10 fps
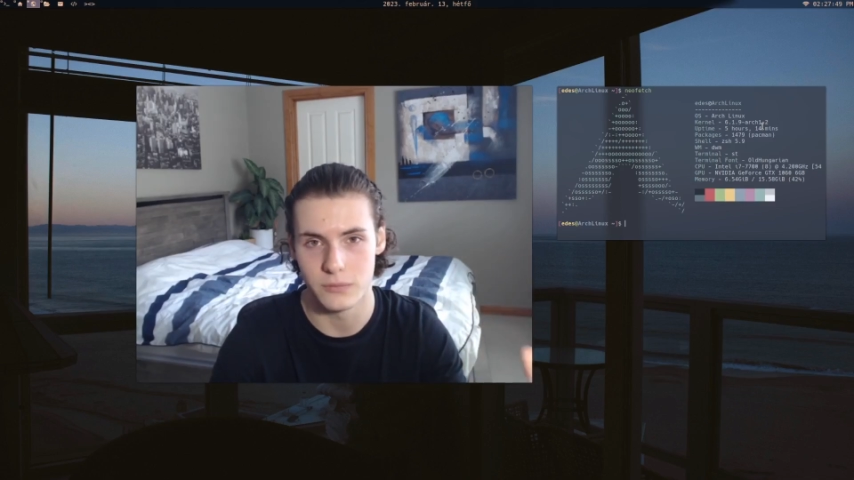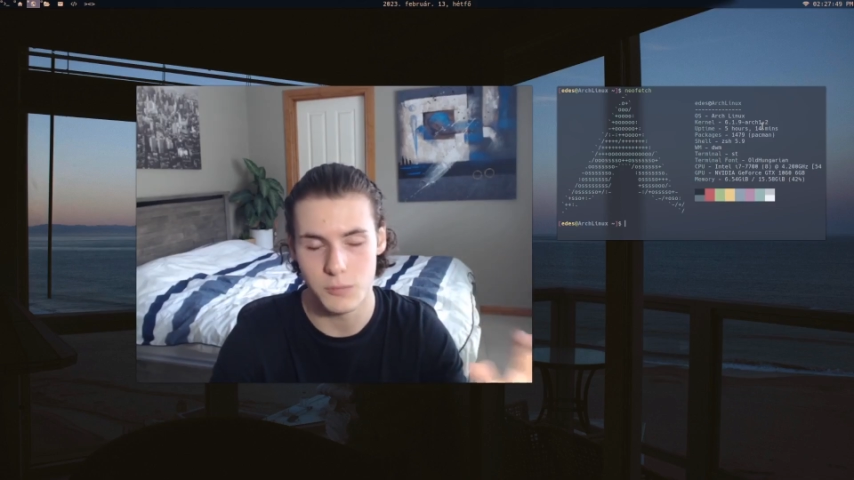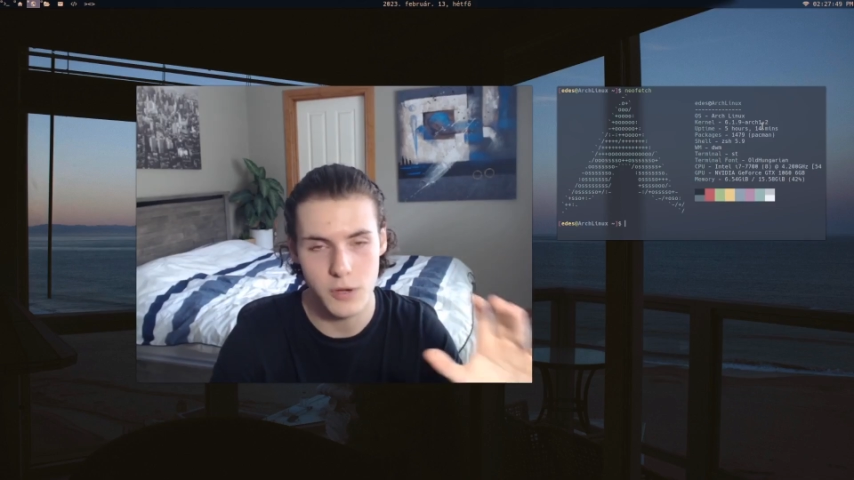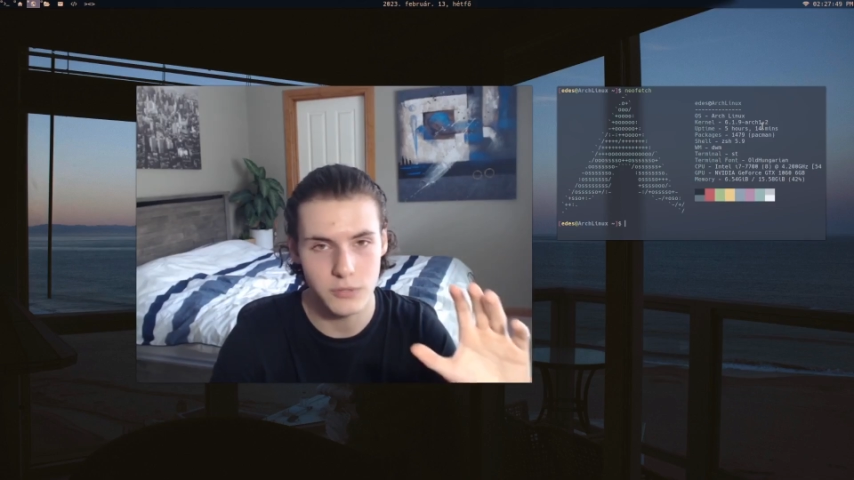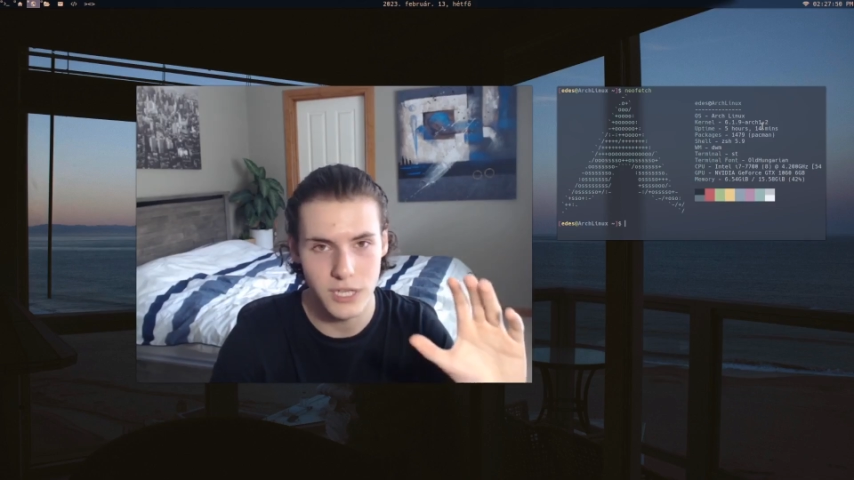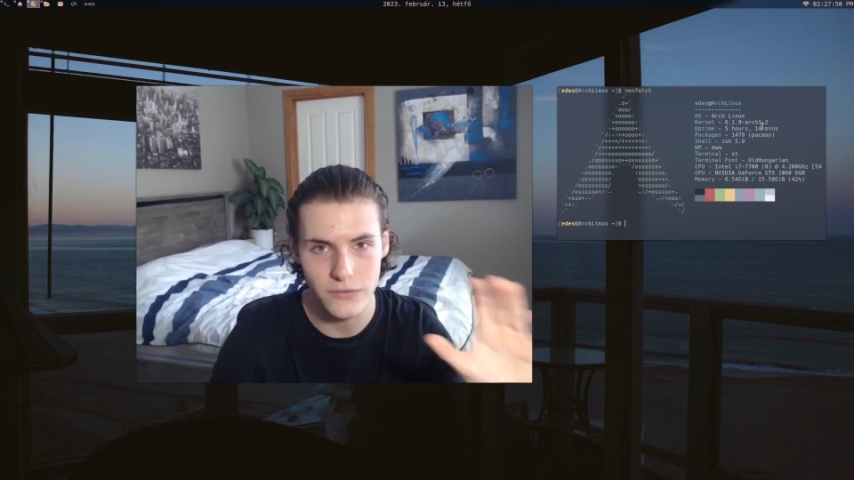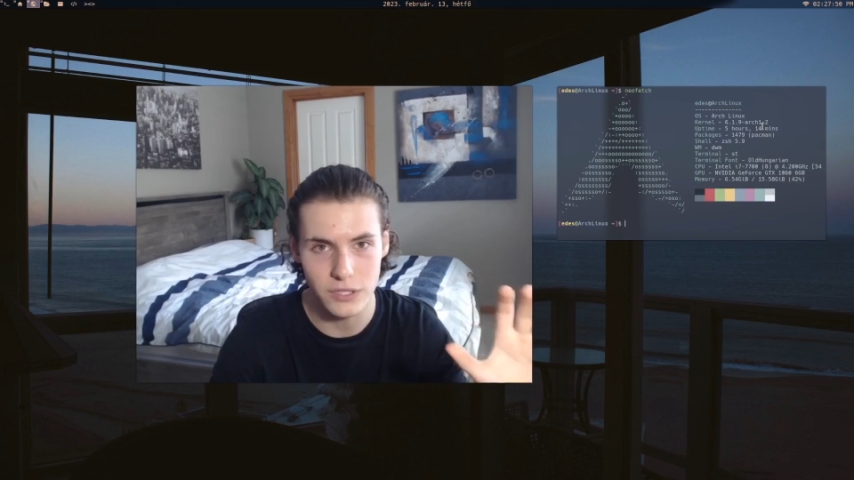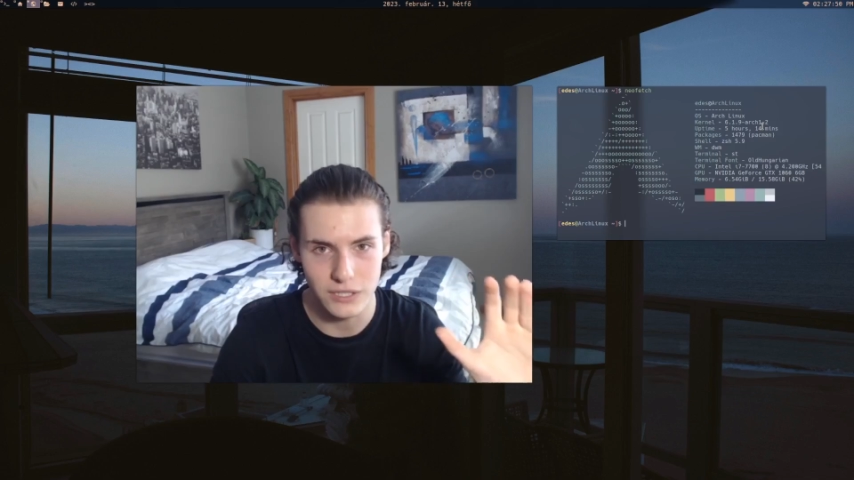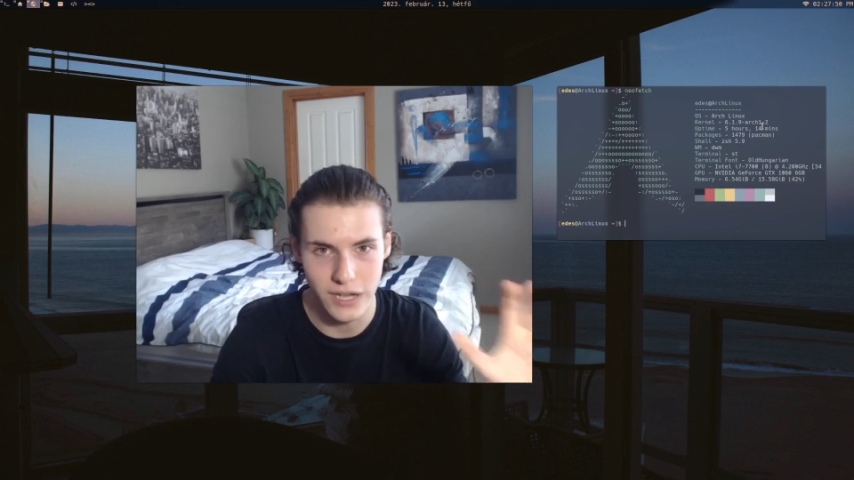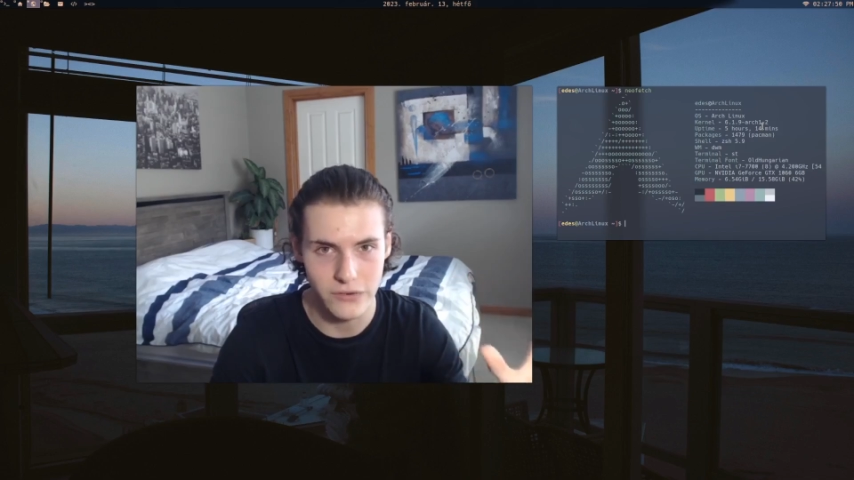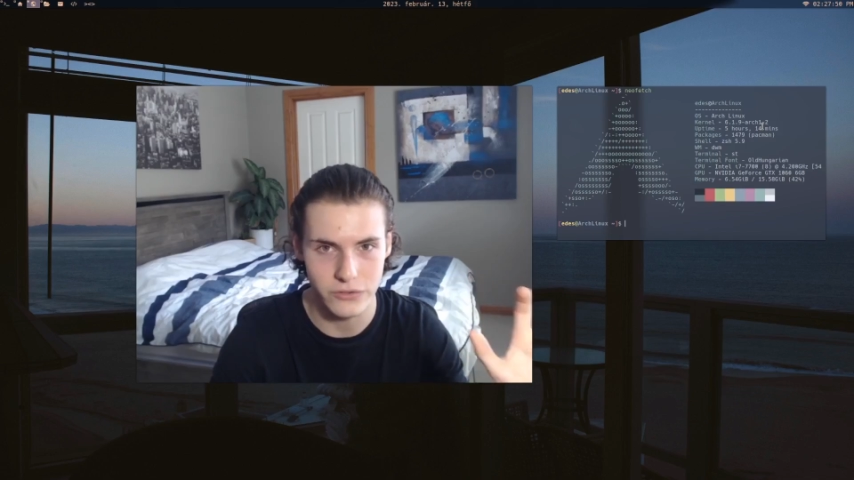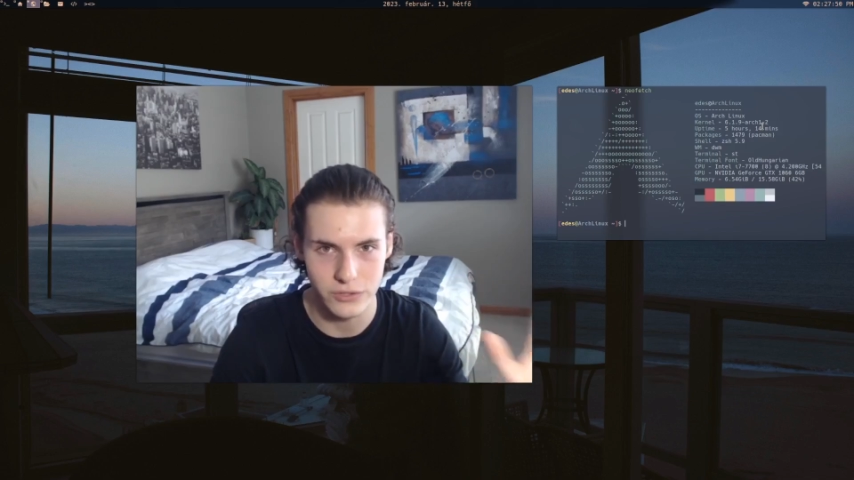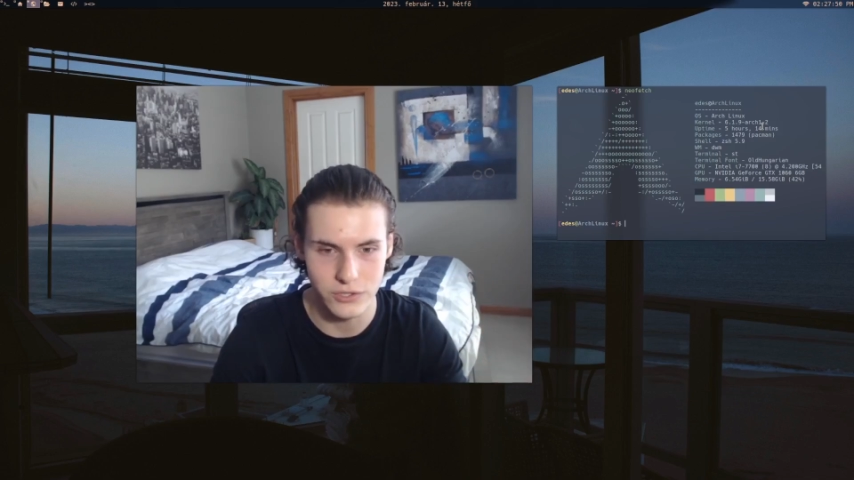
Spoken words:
You'll probably never encounter an